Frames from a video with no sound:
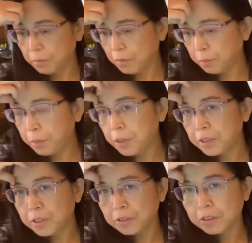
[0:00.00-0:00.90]
you
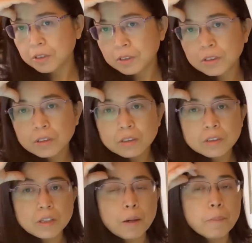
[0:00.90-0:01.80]
put your
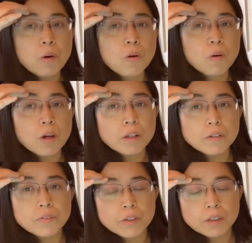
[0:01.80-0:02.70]
thumb or
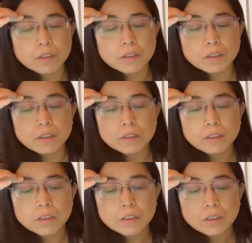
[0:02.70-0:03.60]
any finger there,
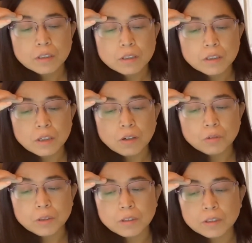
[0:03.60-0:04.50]

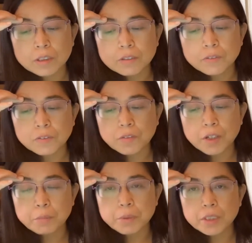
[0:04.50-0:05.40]
hold on it for
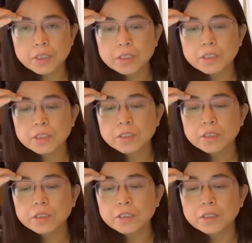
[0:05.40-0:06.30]
1 minute,
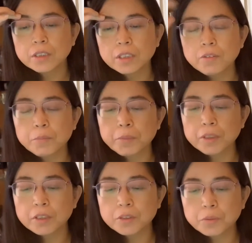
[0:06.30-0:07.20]
then have a
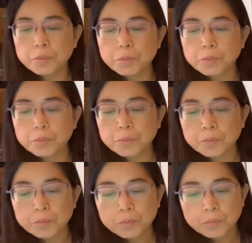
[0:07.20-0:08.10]
minute
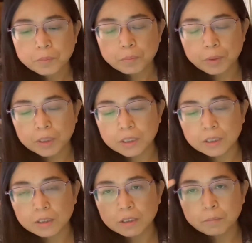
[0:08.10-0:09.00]
break,
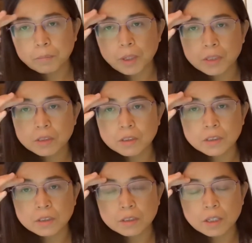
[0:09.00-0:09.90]
then press on
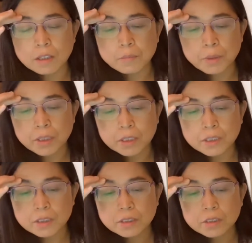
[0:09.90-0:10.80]
it another
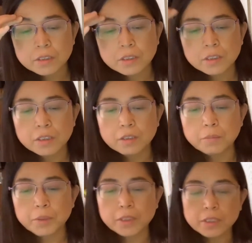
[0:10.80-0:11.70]

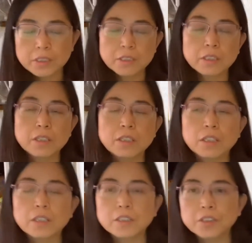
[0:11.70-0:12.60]
minute,
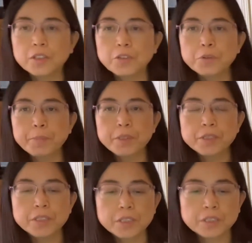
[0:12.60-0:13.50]
then you can
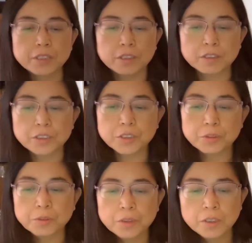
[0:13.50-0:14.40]
repeat it
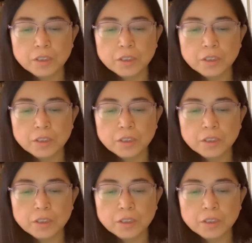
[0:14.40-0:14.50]
until